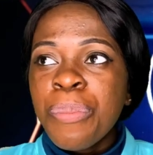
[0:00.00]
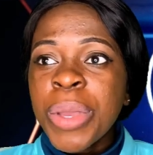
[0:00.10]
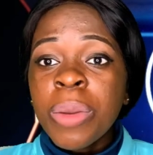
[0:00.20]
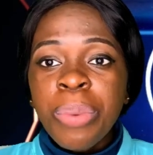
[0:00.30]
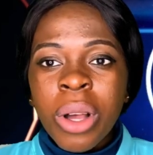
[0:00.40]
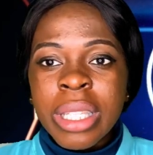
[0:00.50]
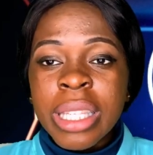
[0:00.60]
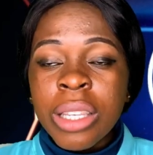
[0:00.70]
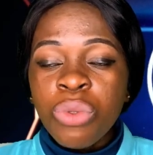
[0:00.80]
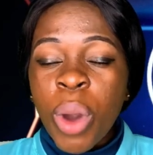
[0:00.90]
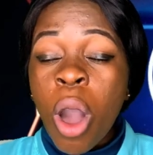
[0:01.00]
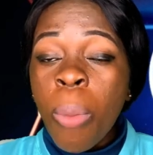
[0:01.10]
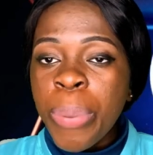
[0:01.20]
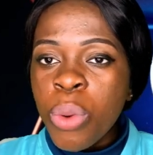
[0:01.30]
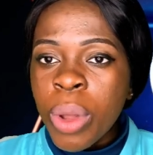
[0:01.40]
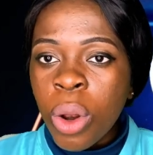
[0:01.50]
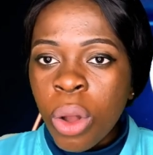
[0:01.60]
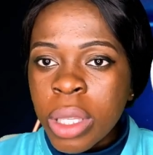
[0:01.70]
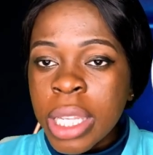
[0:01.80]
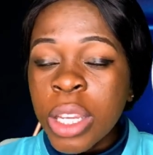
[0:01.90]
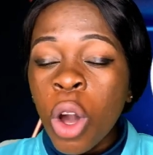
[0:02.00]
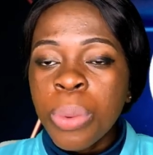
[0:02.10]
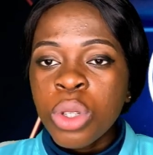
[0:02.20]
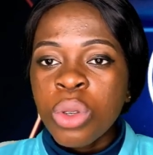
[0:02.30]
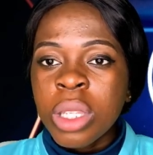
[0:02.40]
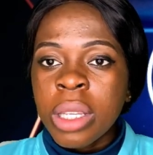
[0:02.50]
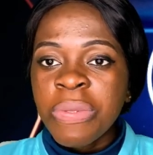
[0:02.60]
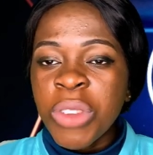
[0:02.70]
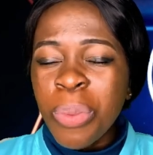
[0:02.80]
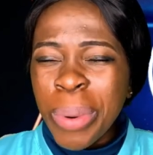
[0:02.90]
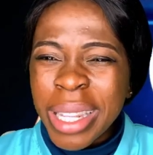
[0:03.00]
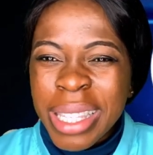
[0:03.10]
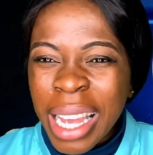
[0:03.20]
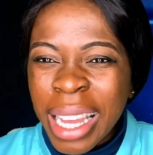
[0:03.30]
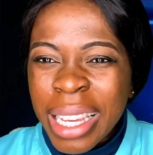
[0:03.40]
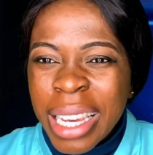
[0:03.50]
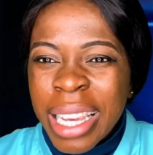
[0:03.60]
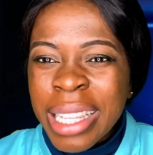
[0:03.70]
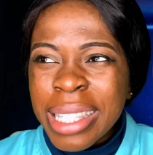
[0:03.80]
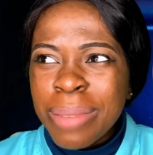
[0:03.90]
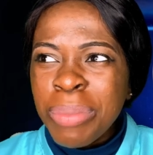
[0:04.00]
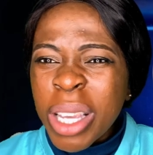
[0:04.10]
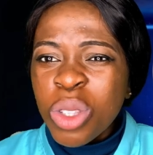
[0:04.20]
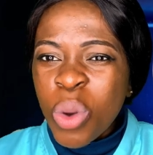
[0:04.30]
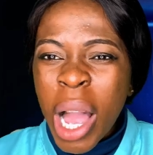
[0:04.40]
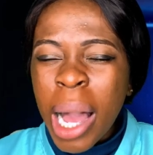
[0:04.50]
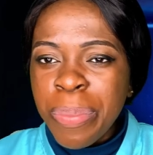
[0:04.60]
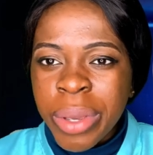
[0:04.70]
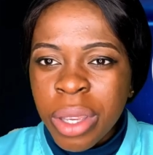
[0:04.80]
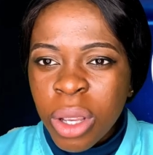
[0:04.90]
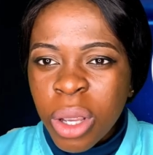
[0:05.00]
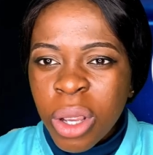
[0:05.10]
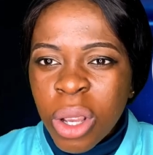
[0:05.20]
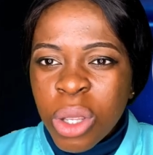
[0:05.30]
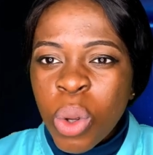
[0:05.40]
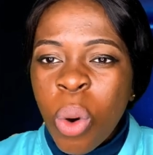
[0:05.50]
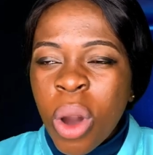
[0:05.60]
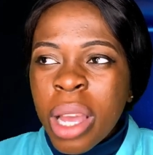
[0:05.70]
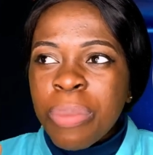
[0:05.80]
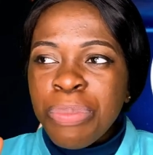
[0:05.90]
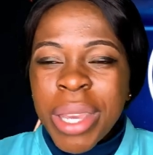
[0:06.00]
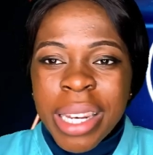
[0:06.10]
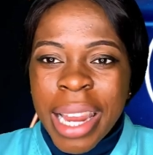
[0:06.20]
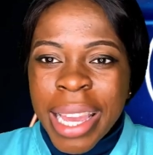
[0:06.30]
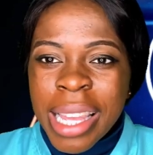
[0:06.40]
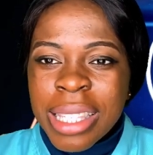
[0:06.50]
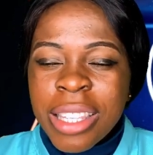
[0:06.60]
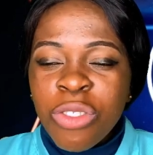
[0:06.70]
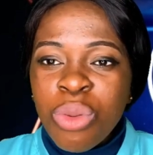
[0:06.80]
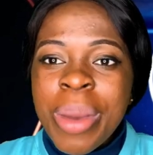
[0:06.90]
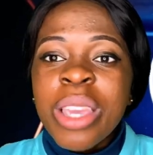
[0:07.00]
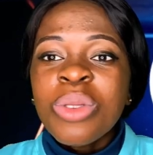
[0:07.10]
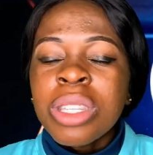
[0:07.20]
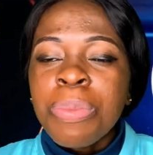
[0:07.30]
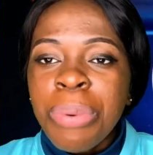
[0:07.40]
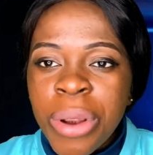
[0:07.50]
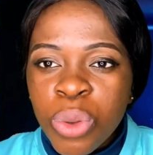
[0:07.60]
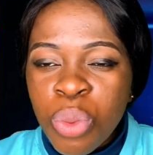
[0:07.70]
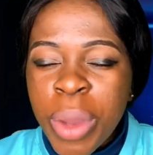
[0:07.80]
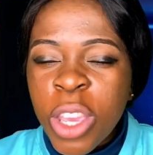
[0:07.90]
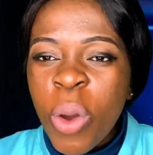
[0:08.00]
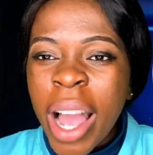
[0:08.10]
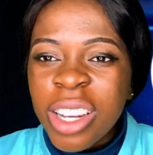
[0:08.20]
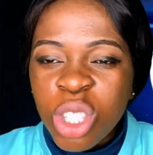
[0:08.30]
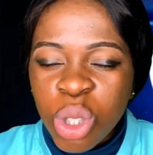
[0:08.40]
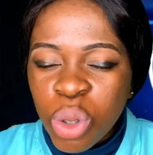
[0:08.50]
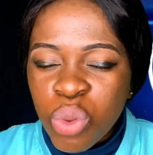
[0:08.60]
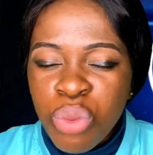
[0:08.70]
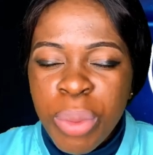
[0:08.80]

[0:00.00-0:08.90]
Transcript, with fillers: being positive will help you a lot it helps you feel better it makes you happy so being negative will make you depressed will make you anxious will